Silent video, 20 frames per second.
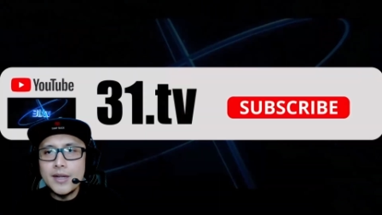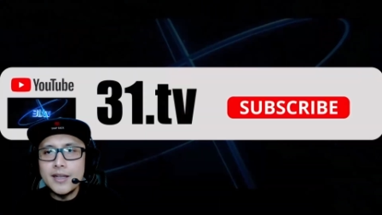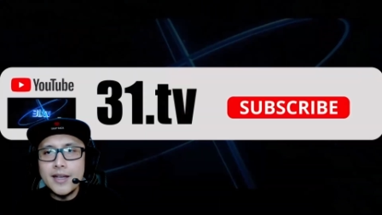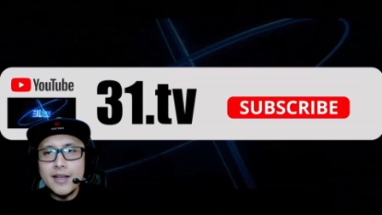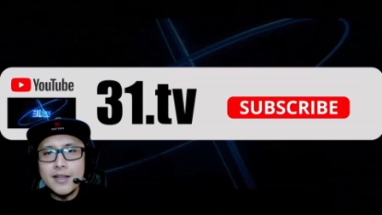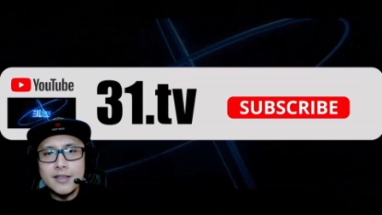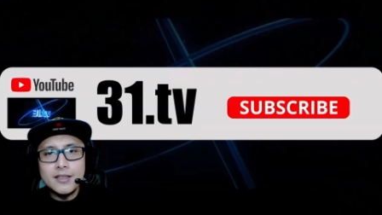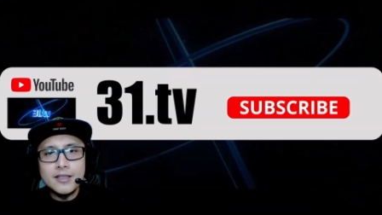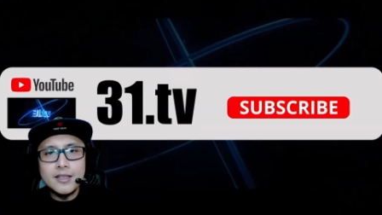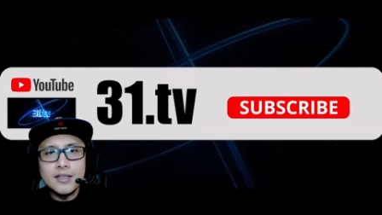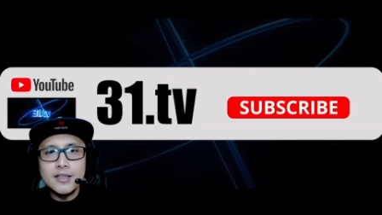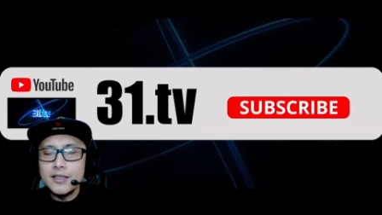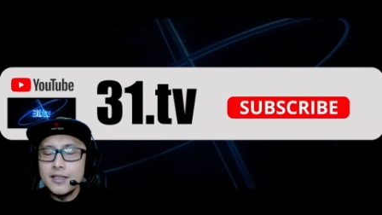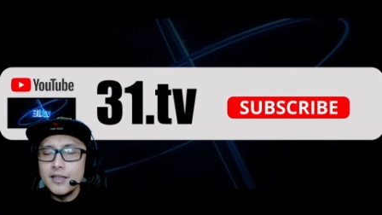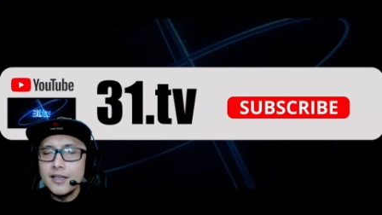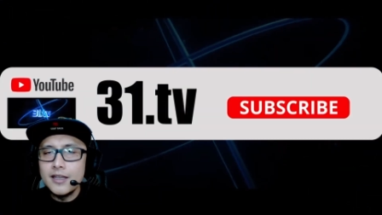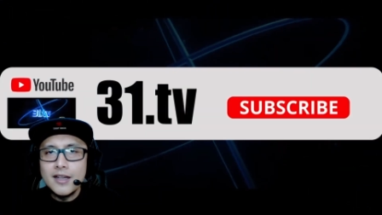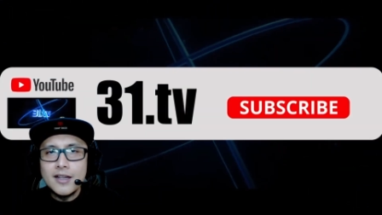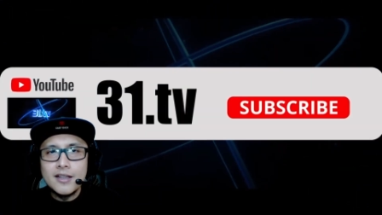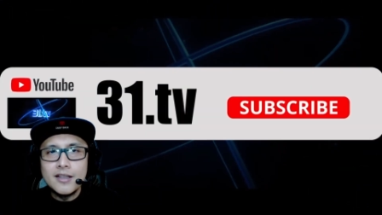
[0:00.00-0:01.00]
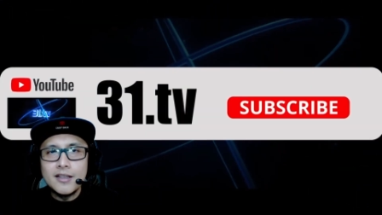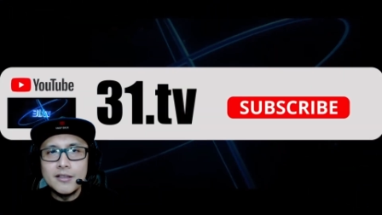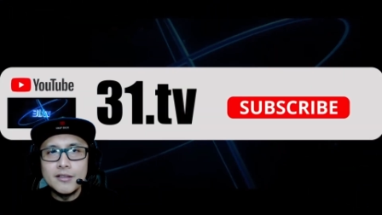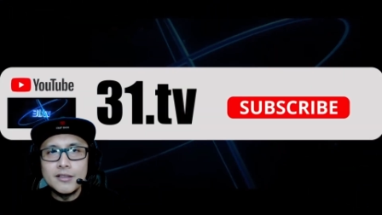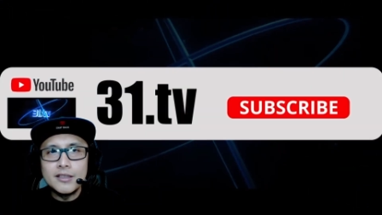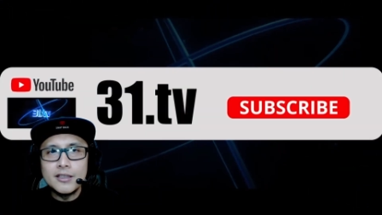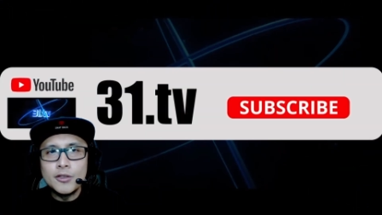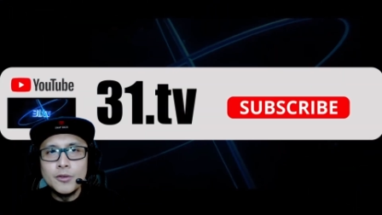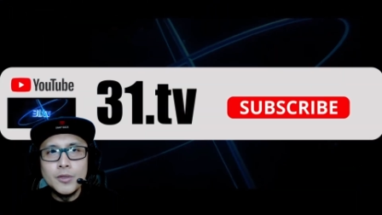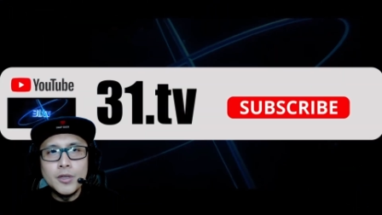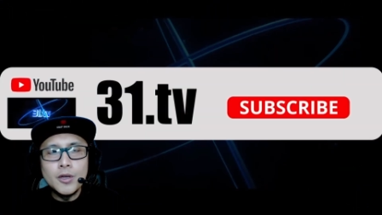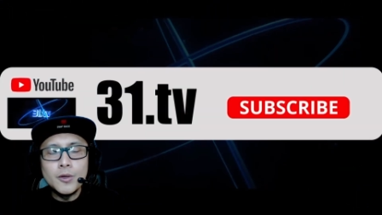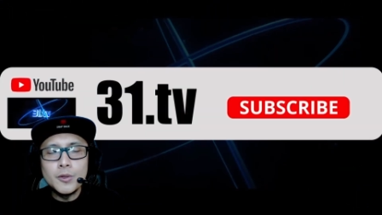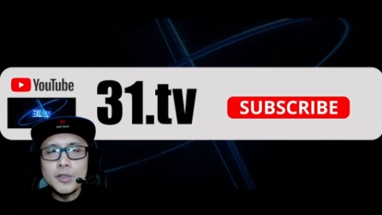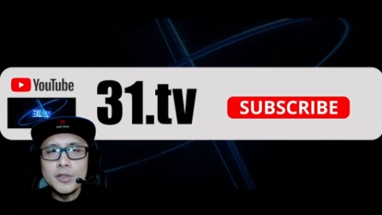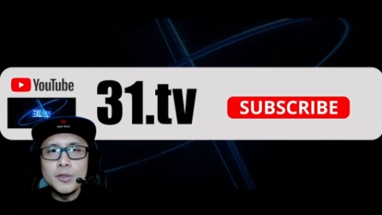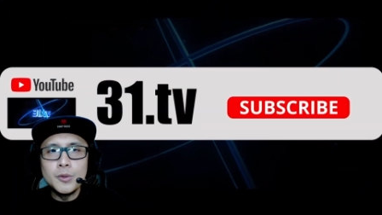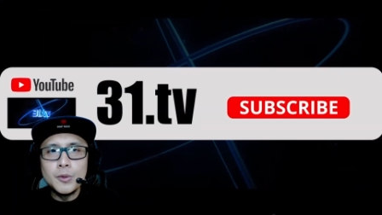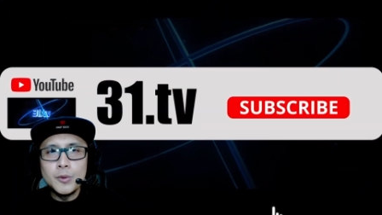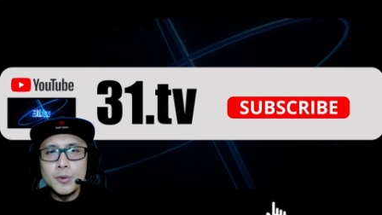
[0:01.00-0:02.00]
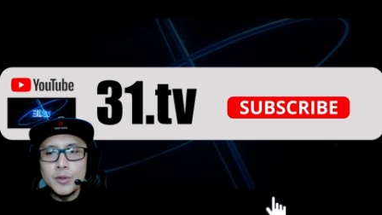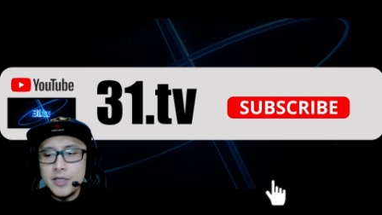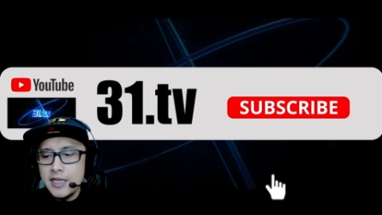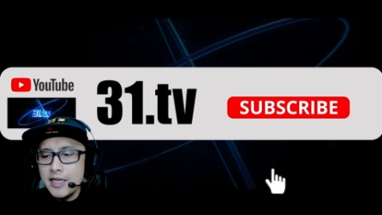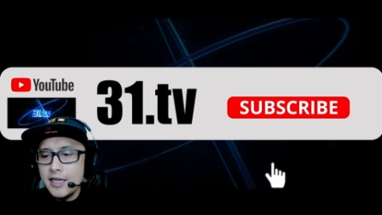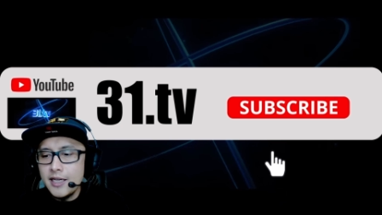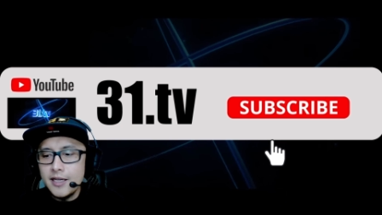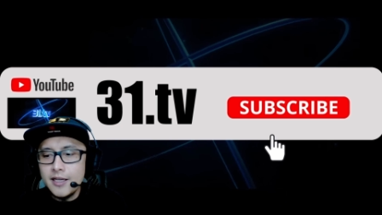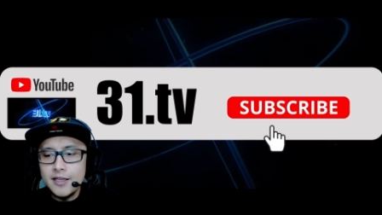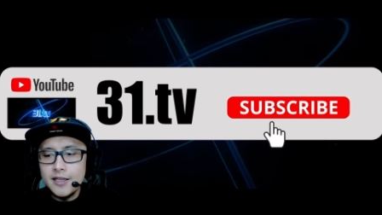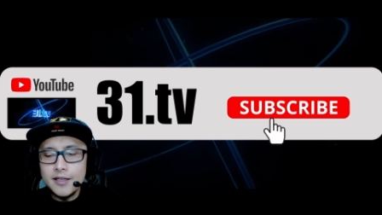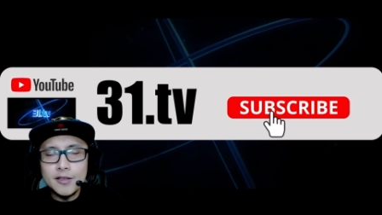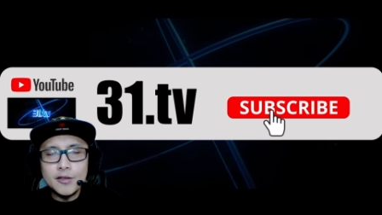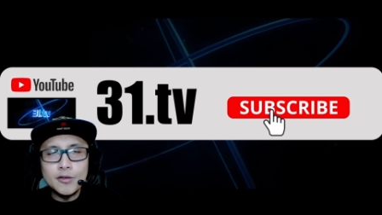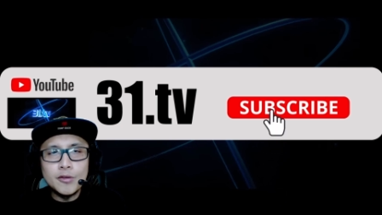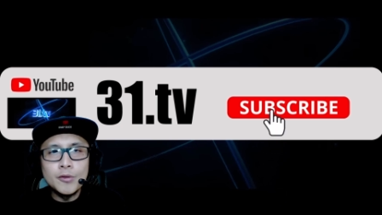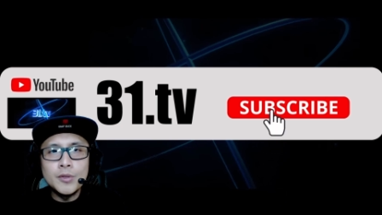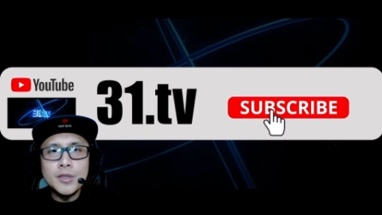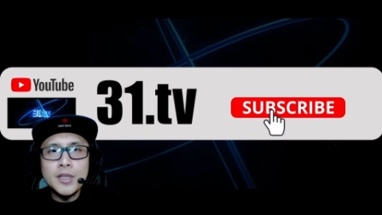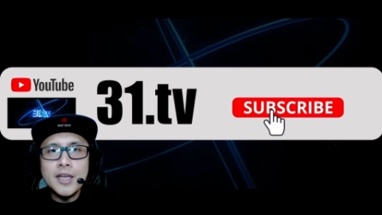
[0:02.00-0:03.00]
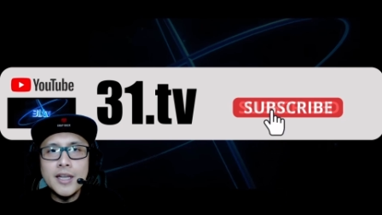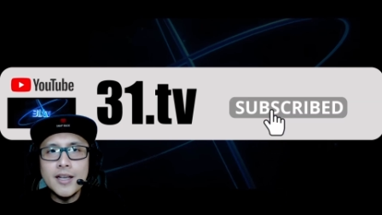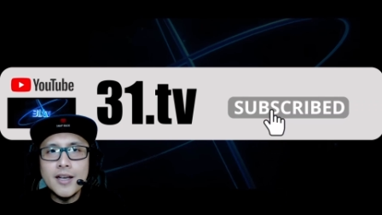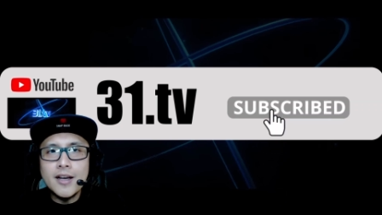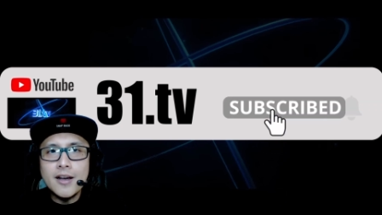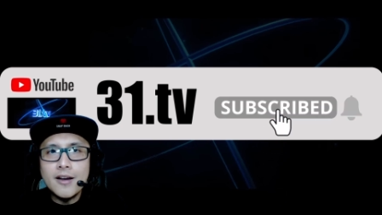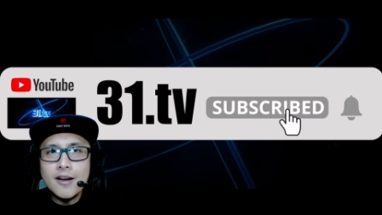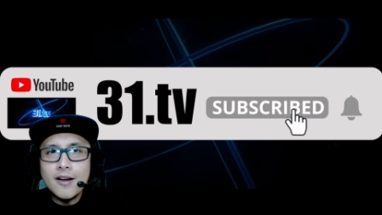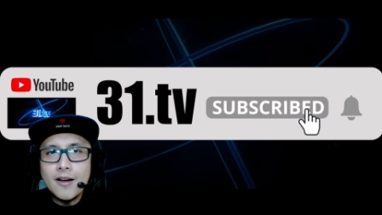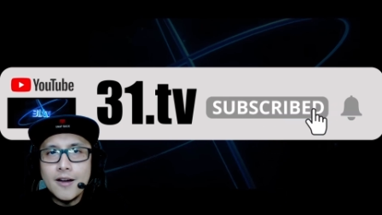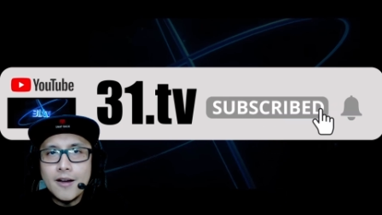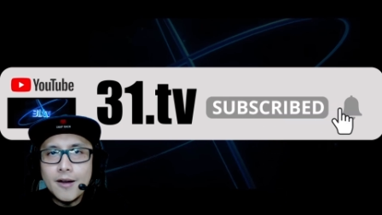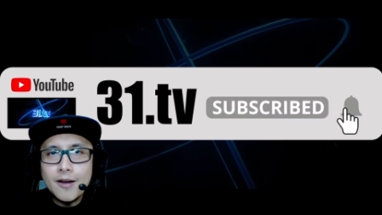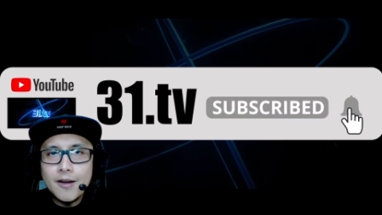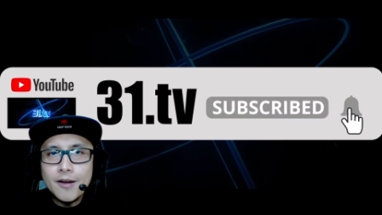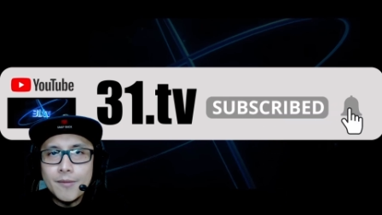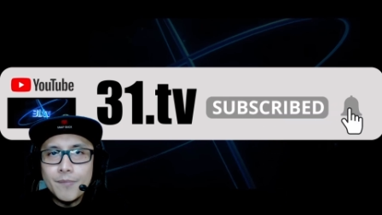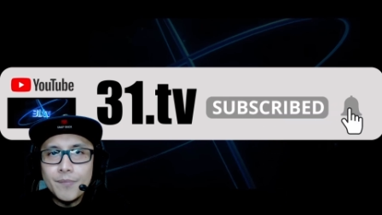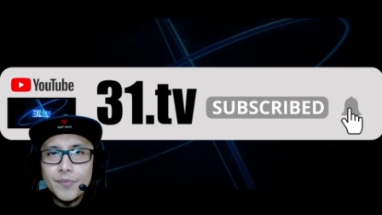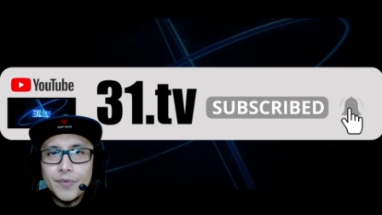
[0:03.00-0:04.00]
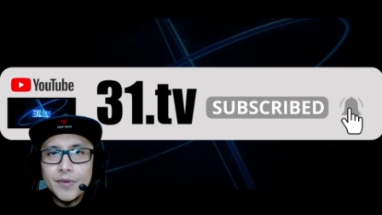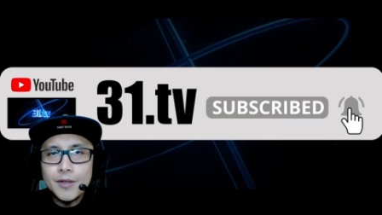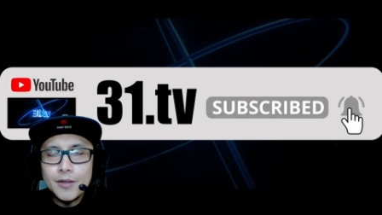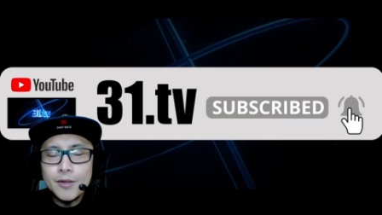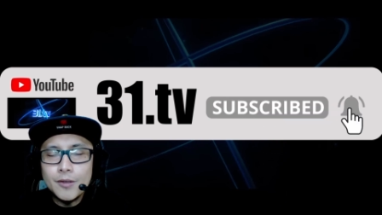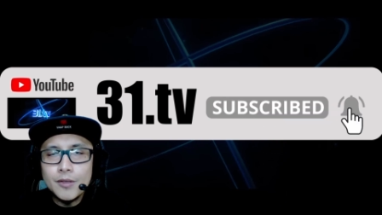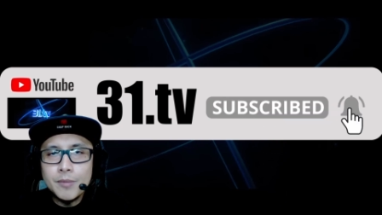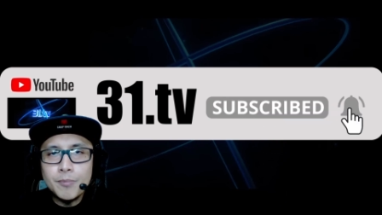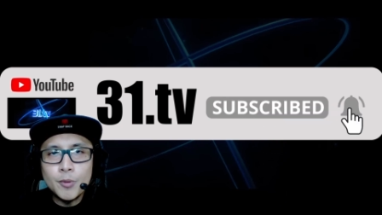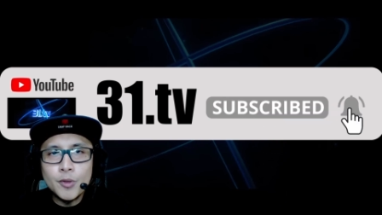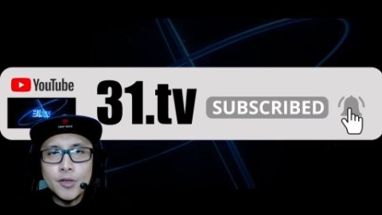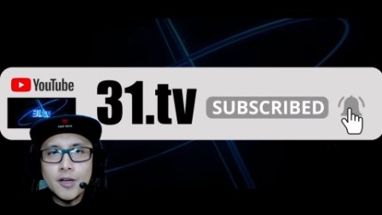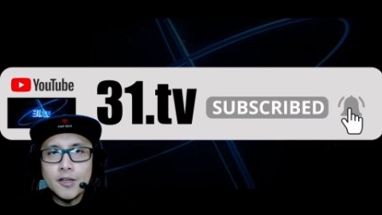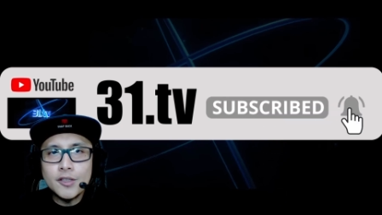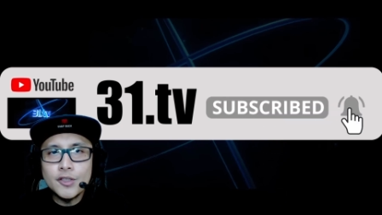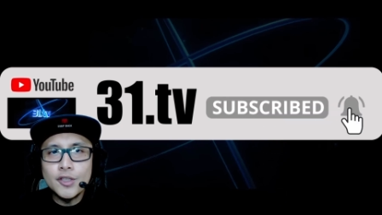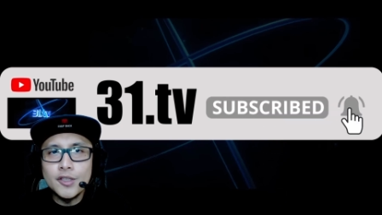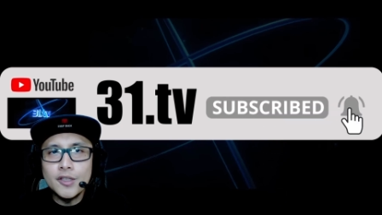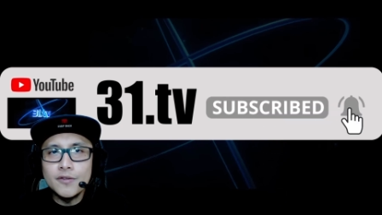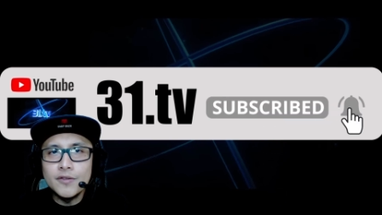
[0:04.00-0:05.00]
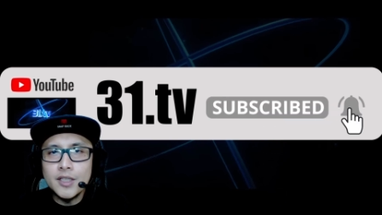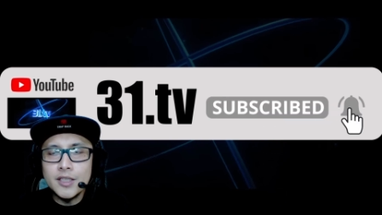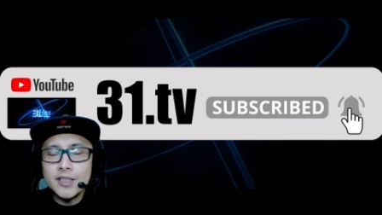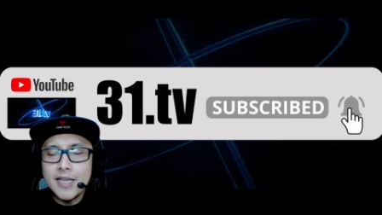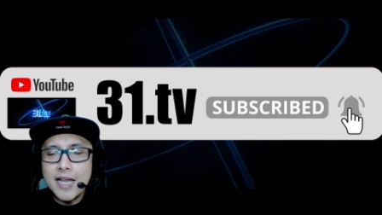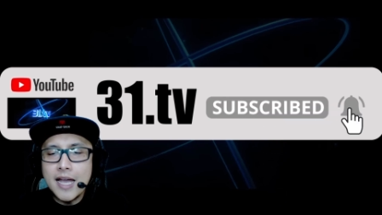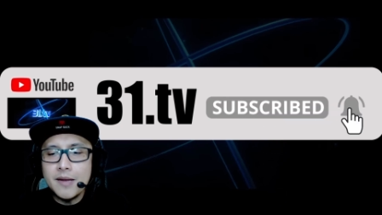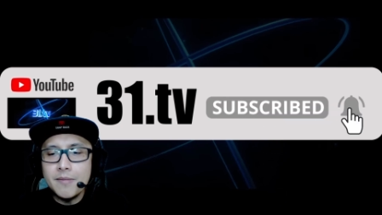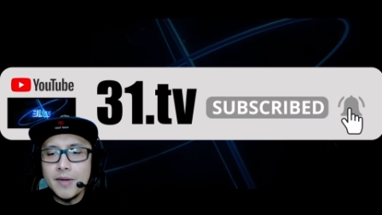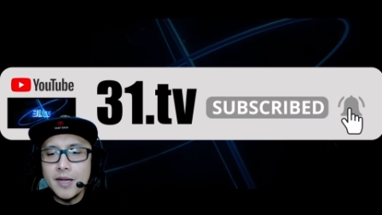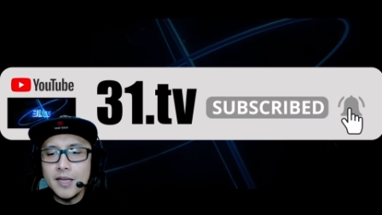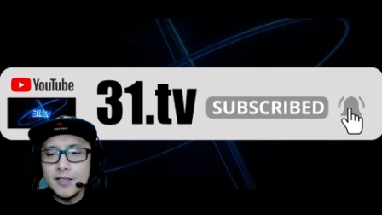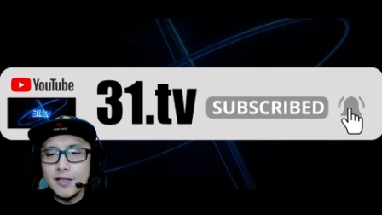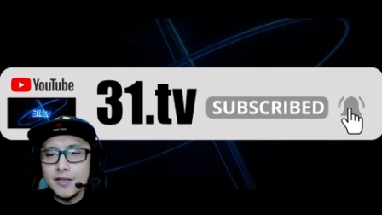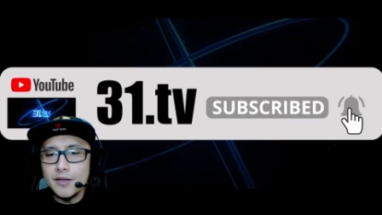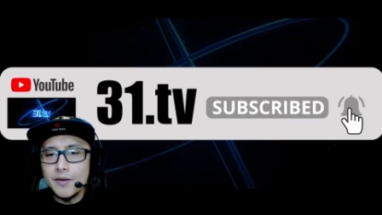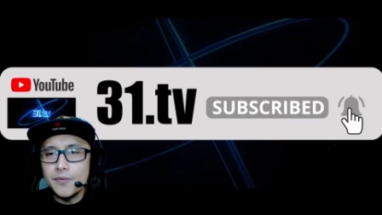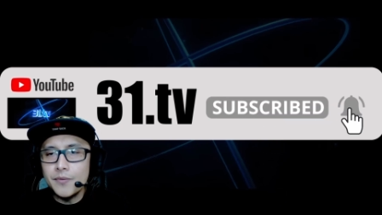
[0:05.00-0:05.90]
and kudos to the to the uh, to the production of this animated uh,